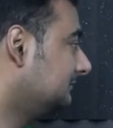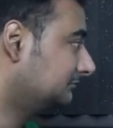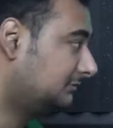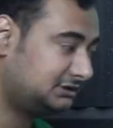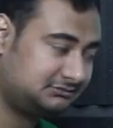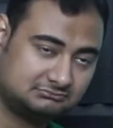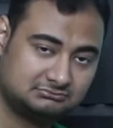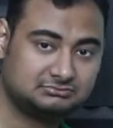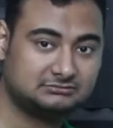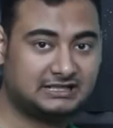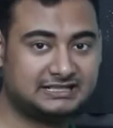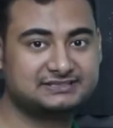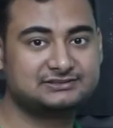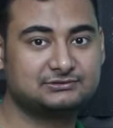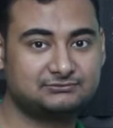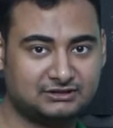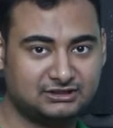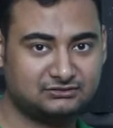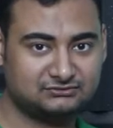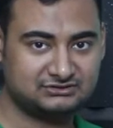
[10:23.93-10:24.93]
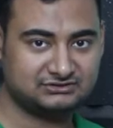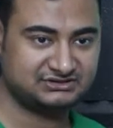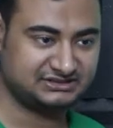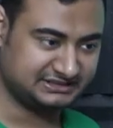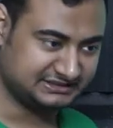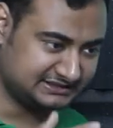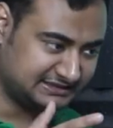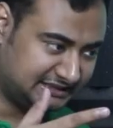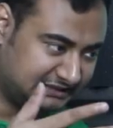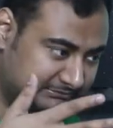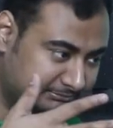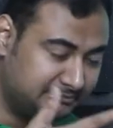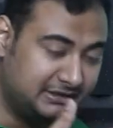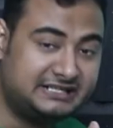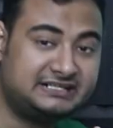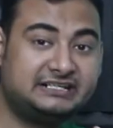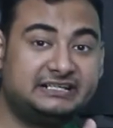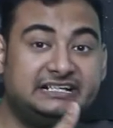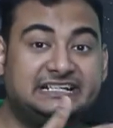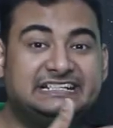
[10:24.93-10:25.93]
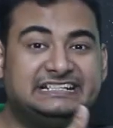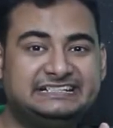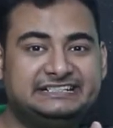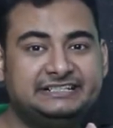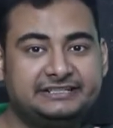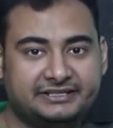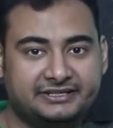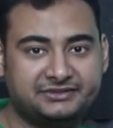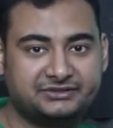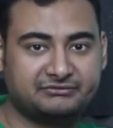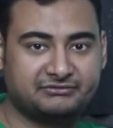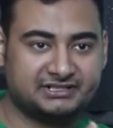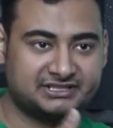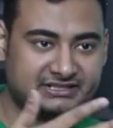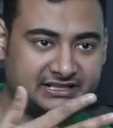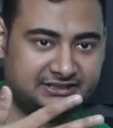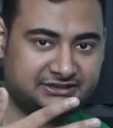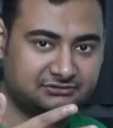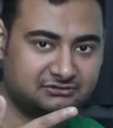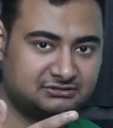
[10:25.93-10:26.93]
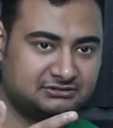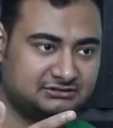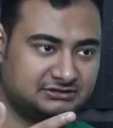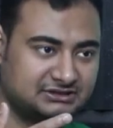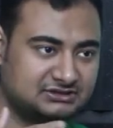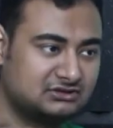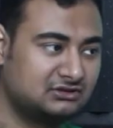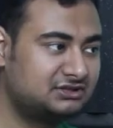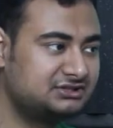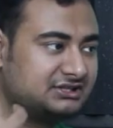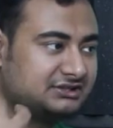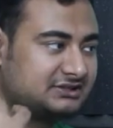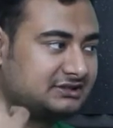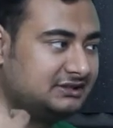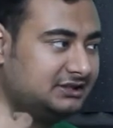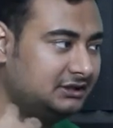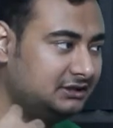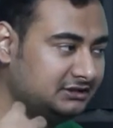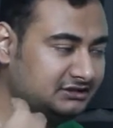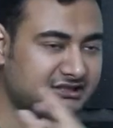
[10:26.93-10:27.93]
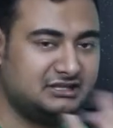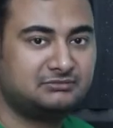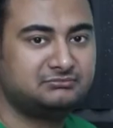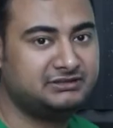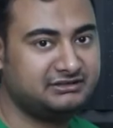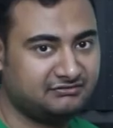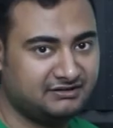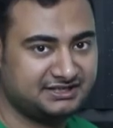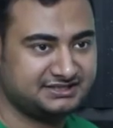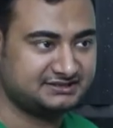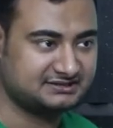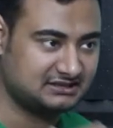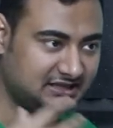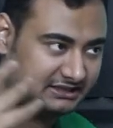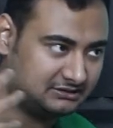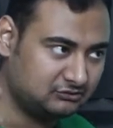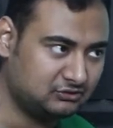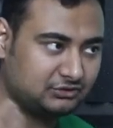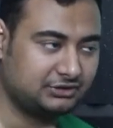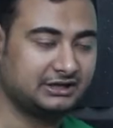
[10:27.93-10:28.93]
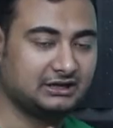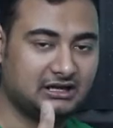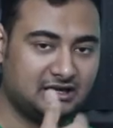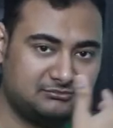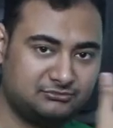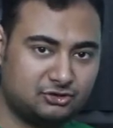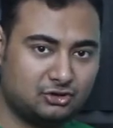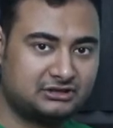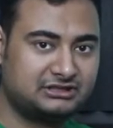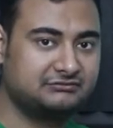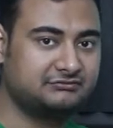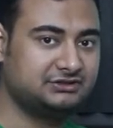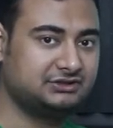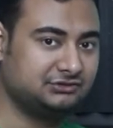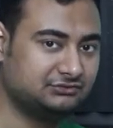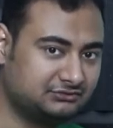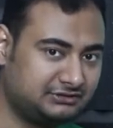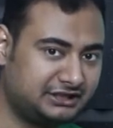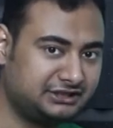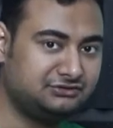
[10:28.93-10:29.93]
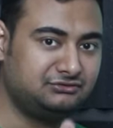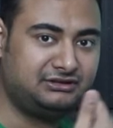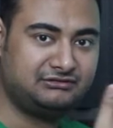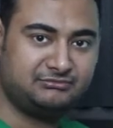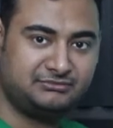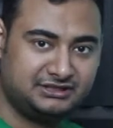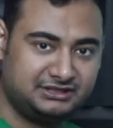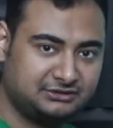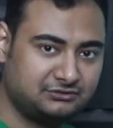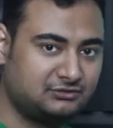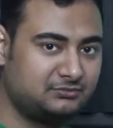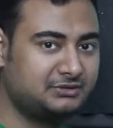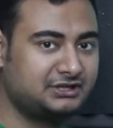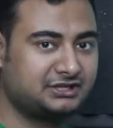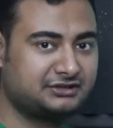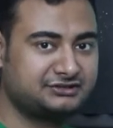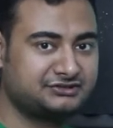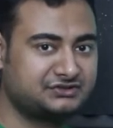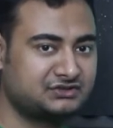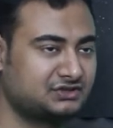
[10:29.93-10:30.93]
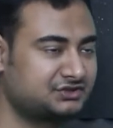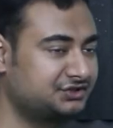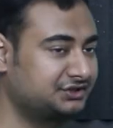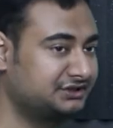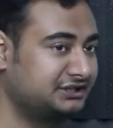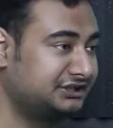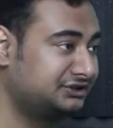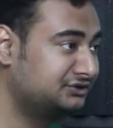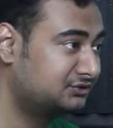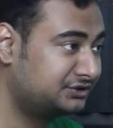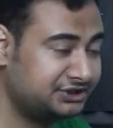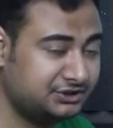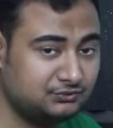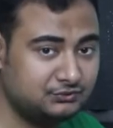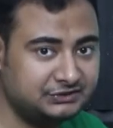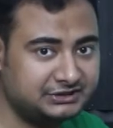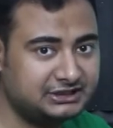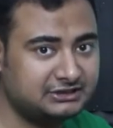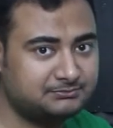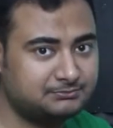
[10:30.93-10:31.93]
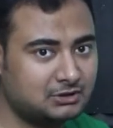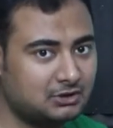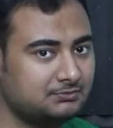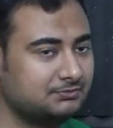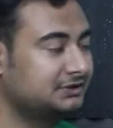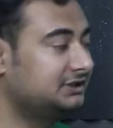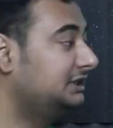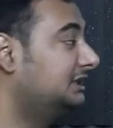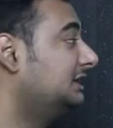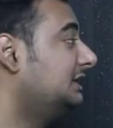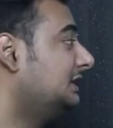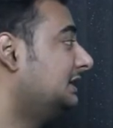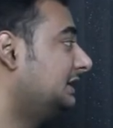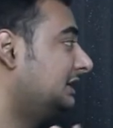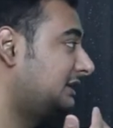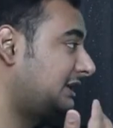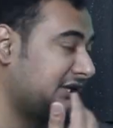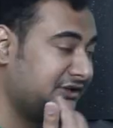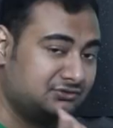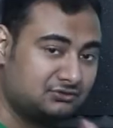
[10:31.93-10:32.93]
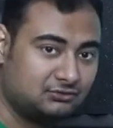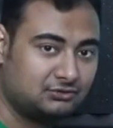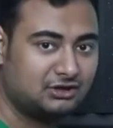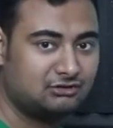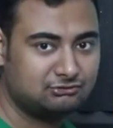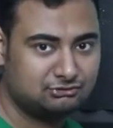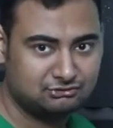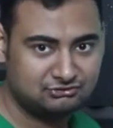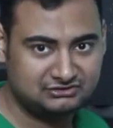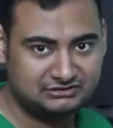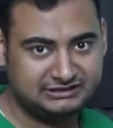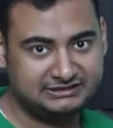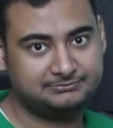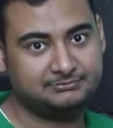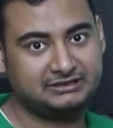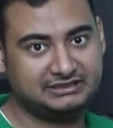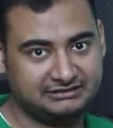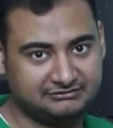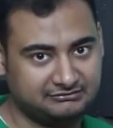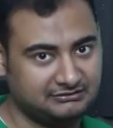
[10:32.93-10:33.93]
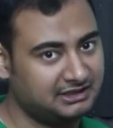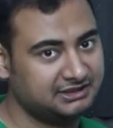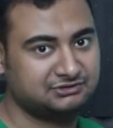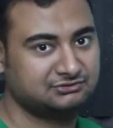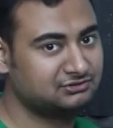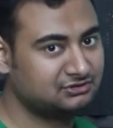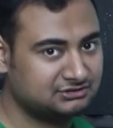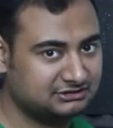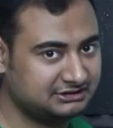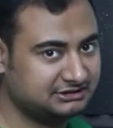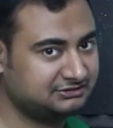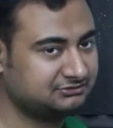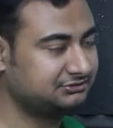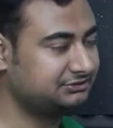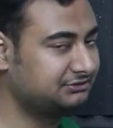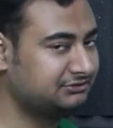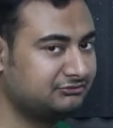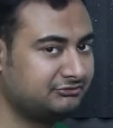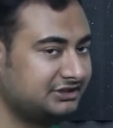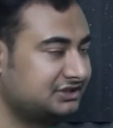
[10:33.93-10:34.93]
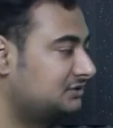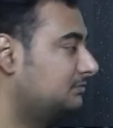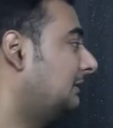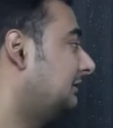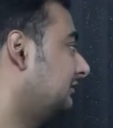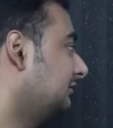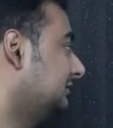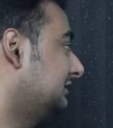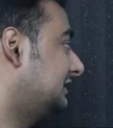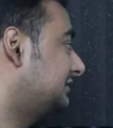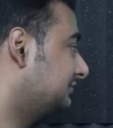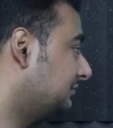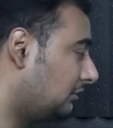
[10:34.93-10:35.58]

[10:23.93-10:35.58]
But that's the one of those things, like better integration, where it's like, you know, it's not just dumb device. It's like, okay, I'm talking with you. Can you give me, you know, better instruction? Can you queue it up properly? Can you go down to sleep? I do not need to, you know, waste power on that.